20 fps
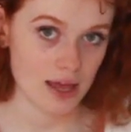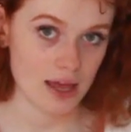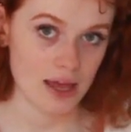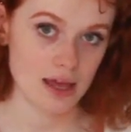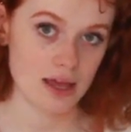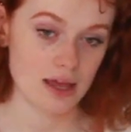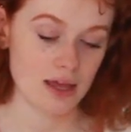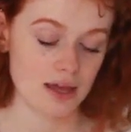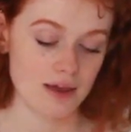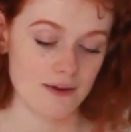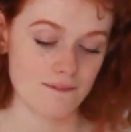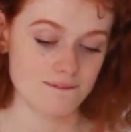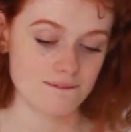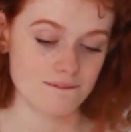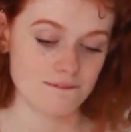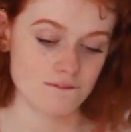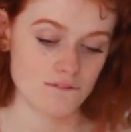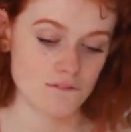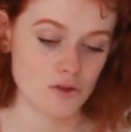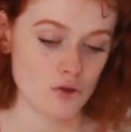a
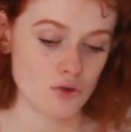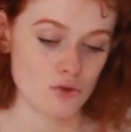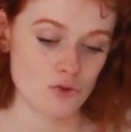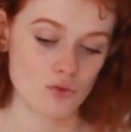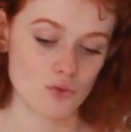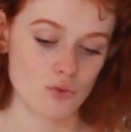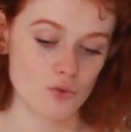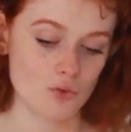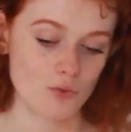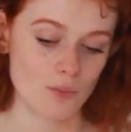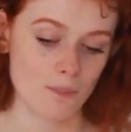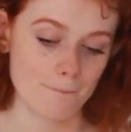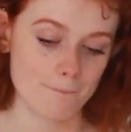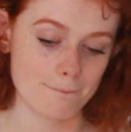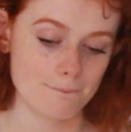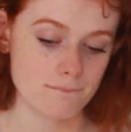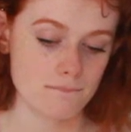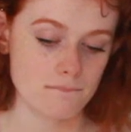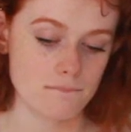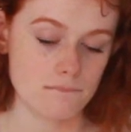few
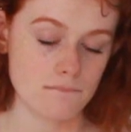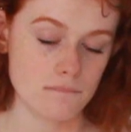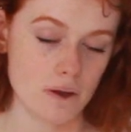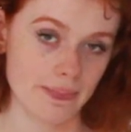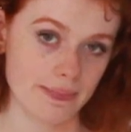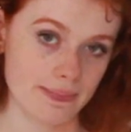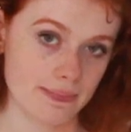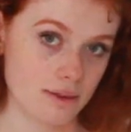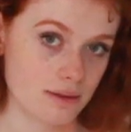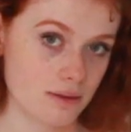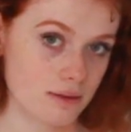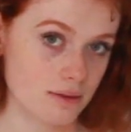months